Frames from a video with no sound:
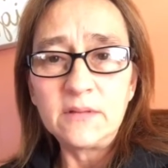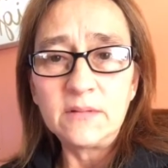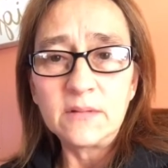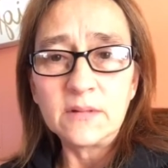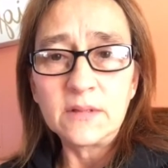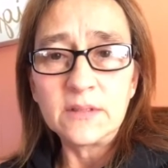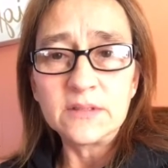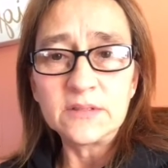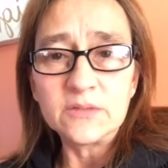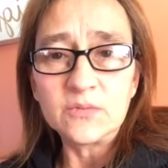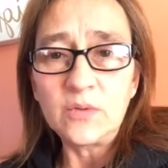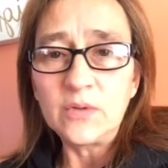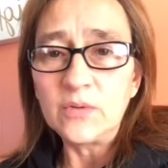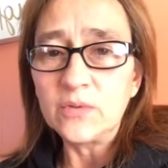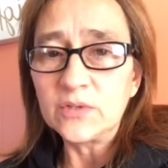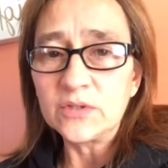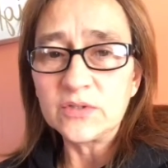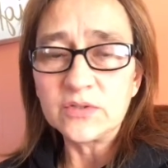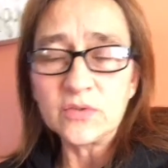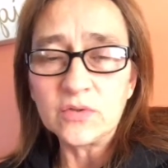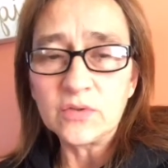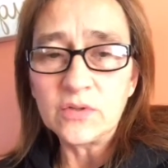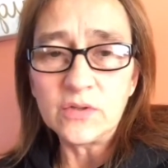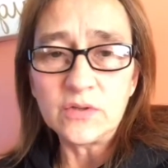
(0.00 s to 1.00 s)
because we were
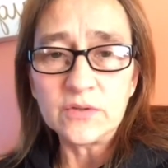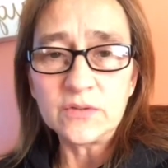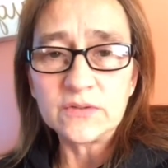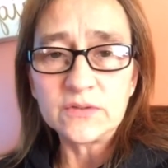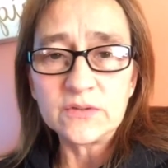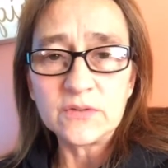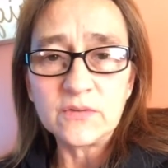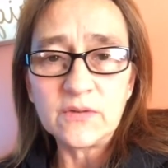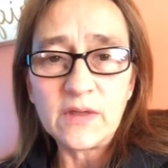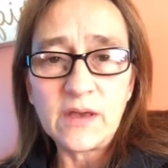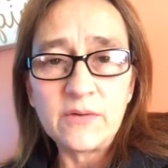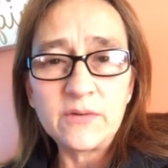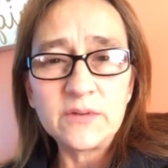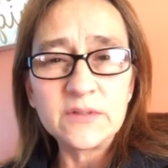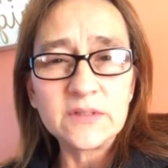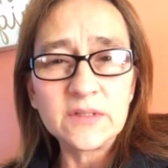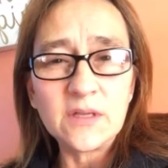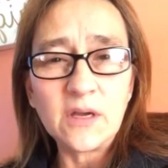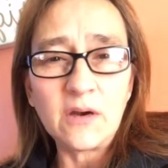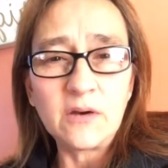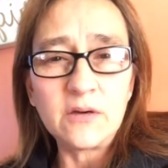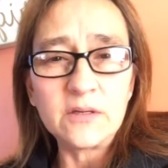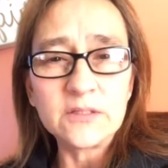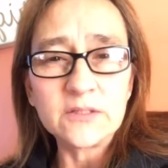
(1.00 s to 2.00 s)
so close. So that was the
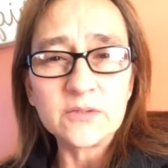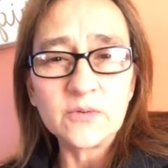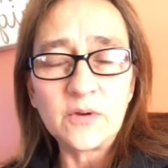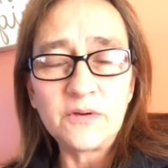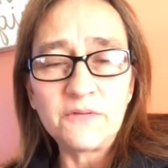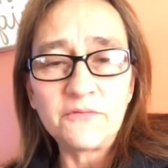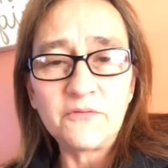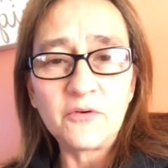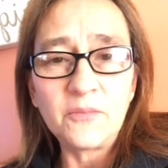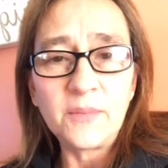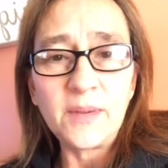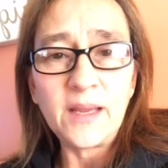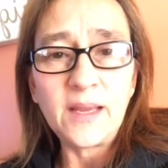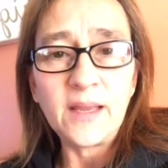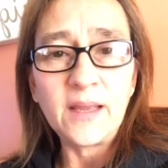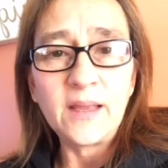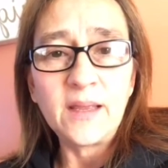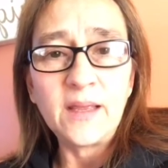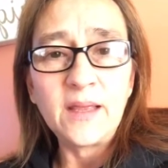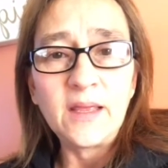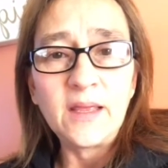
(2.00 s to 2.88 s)
hardest one for me.